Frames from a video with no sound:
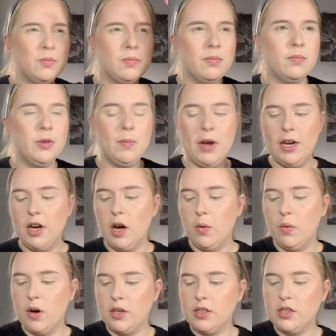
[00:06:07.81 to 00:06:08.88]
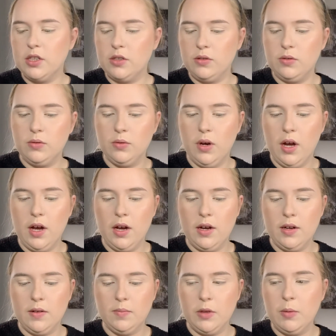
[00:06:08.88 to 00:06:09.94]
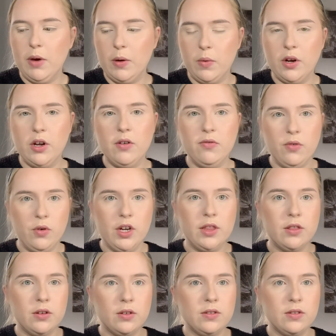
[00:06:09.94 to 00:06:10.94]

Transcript: you might not want to, you might want to avoid